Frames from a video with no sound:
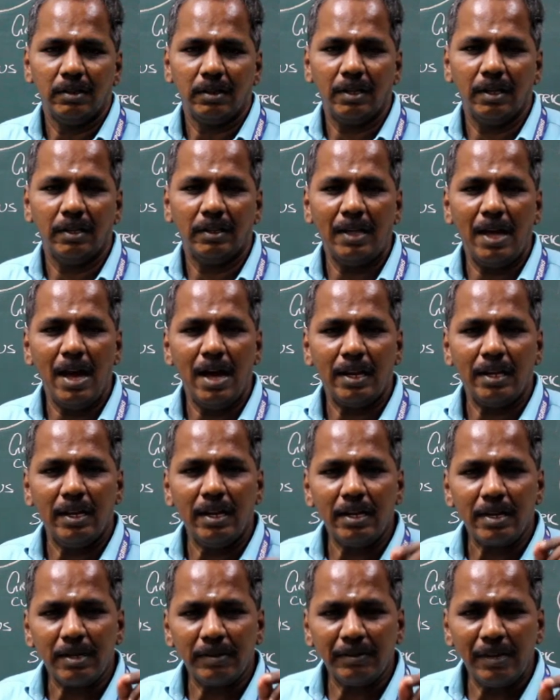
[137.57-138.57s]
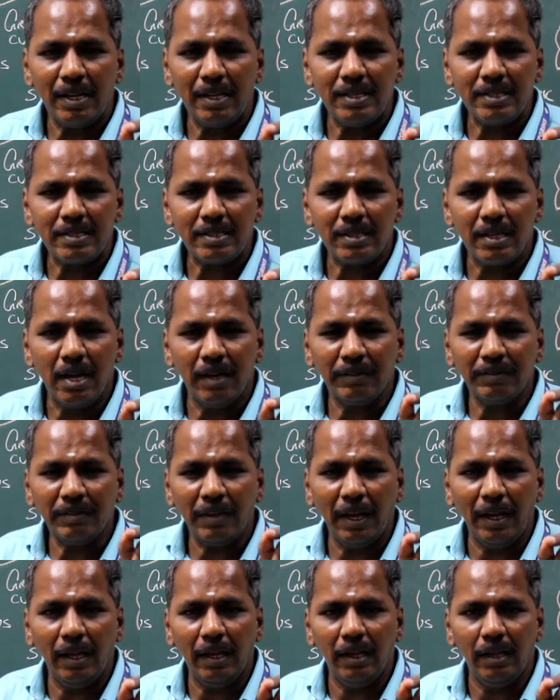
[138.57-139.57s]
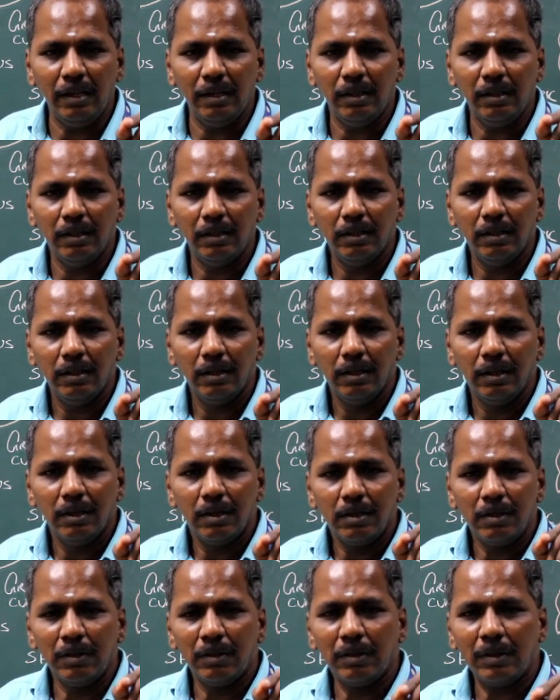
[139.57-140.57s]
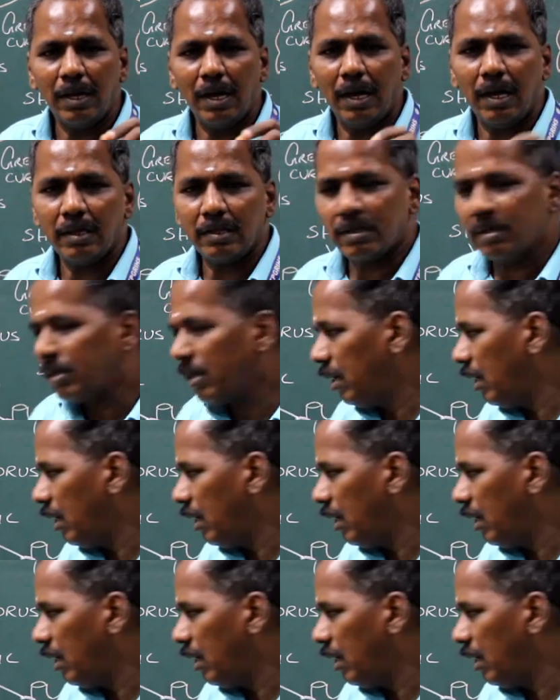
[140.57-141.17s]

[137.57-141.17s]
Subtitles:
there intervenes a vein known as